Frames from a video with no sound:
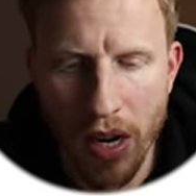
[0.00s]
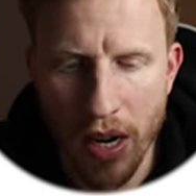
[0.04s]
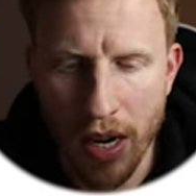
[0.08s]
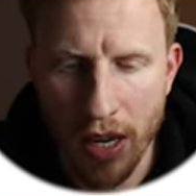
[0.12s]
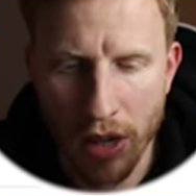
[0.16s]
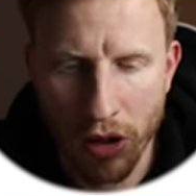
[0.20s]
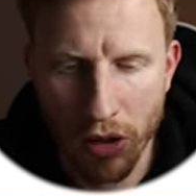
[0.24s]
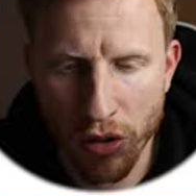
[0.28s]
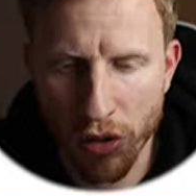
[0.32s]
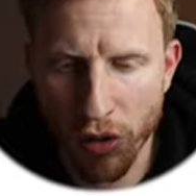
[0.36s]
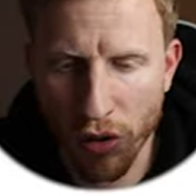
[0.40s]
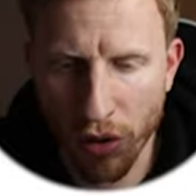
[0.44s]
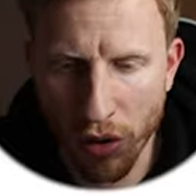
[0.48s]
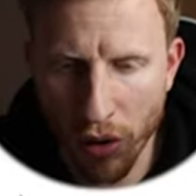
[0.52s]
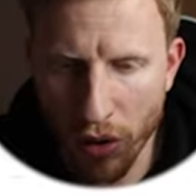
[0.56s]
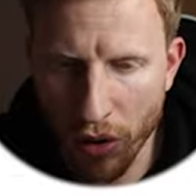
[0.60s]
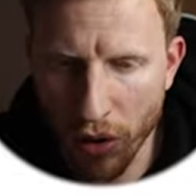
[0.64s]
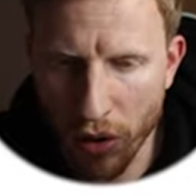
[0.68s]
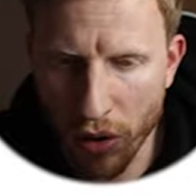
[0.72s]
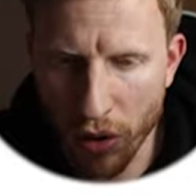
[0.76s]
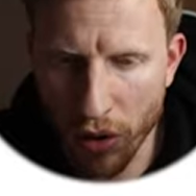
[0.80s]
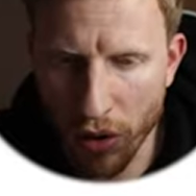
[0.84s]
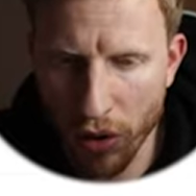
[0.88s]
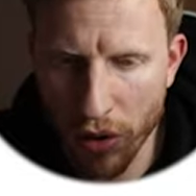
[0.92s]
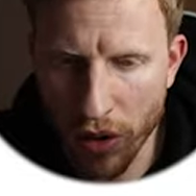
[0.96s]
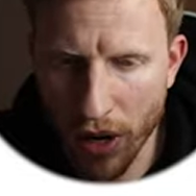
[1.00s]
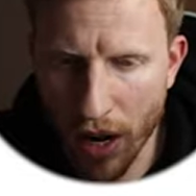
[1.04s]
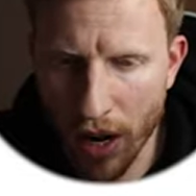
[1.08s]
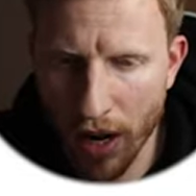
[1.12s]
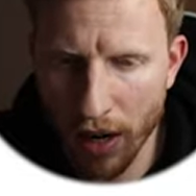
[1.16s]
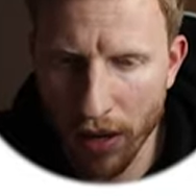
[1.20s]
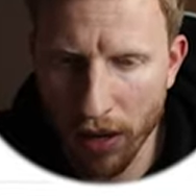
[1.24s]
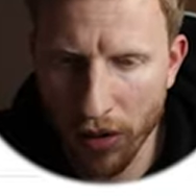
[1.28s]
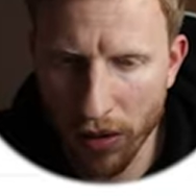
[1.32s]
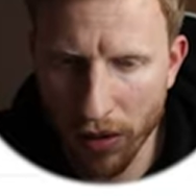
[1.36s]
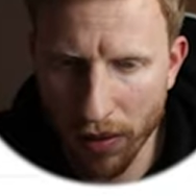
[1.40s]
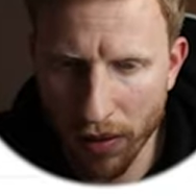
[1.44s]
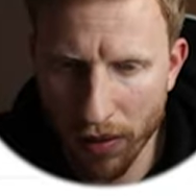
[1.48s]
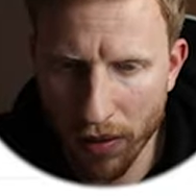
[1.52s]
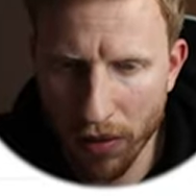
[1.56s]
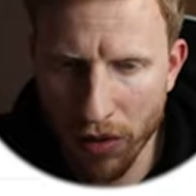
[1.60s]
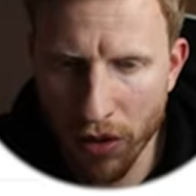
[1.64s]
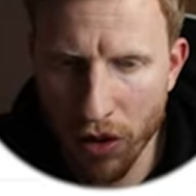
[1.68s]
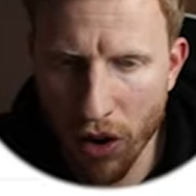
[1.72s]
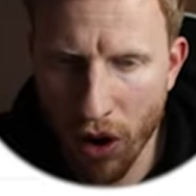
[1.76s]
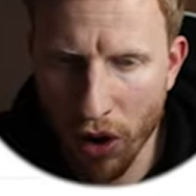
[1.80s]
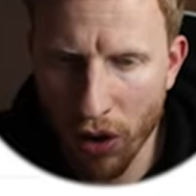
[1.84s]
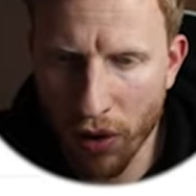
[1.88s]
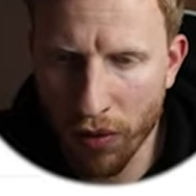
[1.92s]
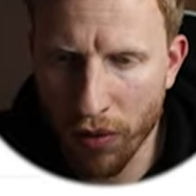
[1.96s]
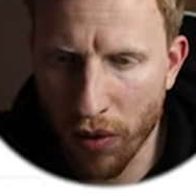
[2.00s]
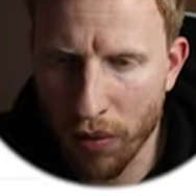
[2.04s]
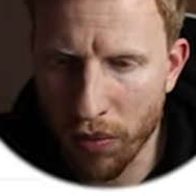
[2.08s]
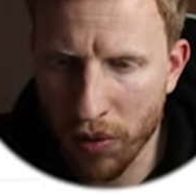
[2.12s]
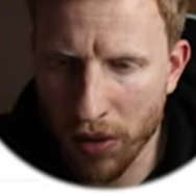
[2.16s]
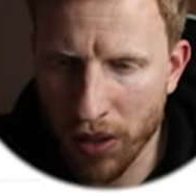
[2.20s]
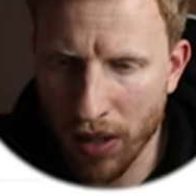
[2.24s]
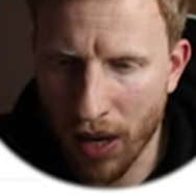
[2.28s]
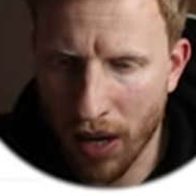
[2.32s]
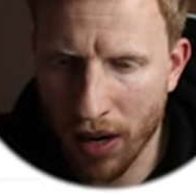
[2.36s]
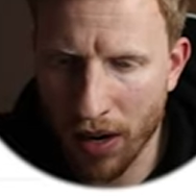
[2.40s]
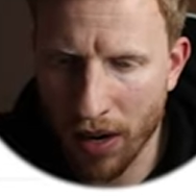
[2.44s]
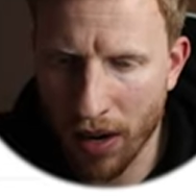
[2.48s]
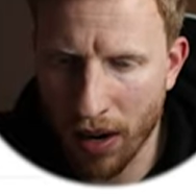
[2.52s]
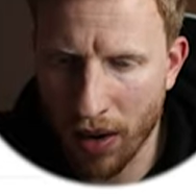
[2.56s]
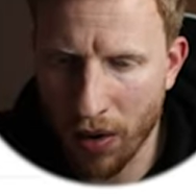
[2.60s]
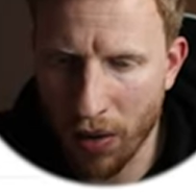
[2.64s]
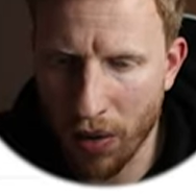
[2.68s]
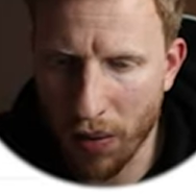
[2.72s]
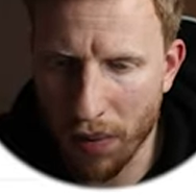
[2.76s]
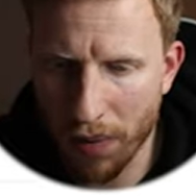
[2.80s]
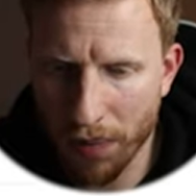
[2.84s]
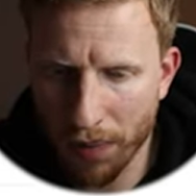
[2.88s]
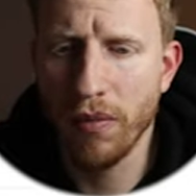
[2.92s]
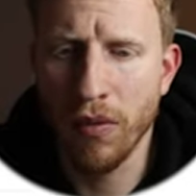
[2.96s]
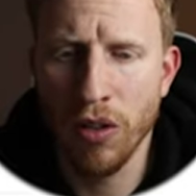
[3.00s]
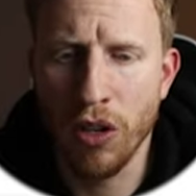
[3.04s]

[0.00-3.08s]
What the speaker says: It doesn't look good and none of them stand out.